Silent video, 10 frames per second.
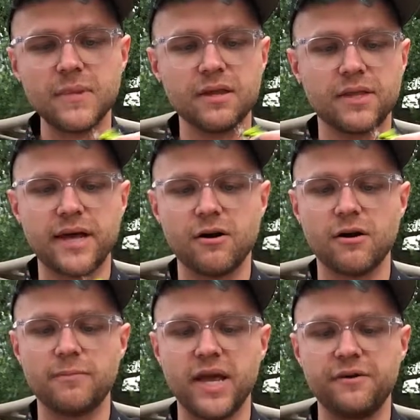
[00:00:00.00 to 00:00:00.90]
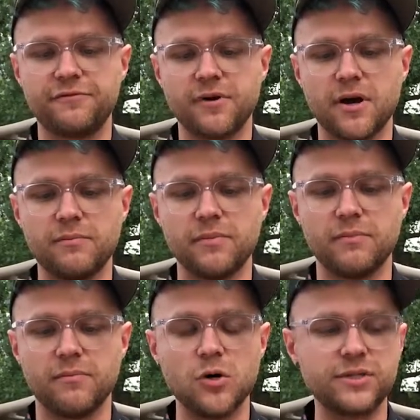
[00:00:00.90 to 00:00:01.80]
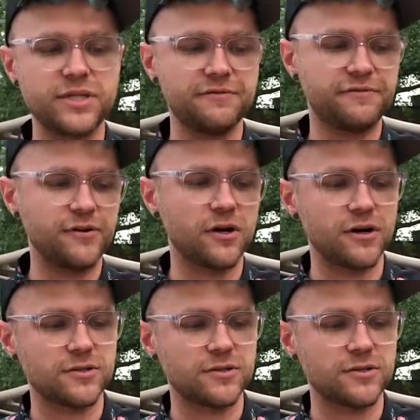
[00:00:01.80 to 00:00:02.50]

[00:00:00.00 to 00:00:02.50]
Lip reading: that are made from mostly fur.